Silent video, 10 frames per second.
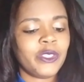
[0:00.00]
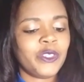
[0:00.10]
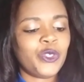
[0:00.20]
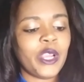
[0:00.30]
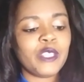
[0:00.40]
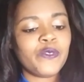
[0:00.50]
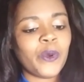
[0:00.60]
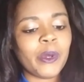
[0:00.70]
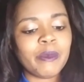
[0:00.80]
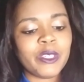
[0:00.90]

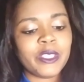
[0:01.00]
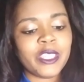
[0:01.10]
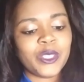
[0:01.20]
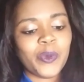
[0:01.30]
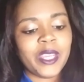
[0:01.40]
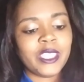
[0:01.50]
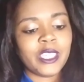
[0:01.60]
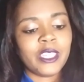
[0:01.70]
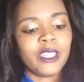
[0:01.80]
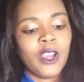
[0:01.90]
transformed your
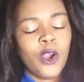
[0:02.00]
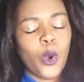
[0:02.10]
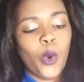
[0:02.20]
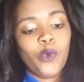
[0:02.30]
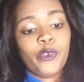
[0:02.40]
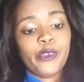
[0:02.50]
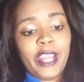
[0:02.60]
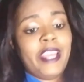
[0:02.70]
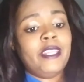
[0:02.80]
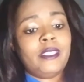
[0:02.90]
situation
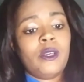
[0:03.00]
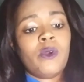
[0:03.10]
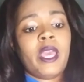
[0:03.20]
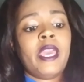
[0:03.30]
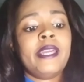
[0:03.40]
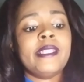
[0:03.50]
overnight, okay?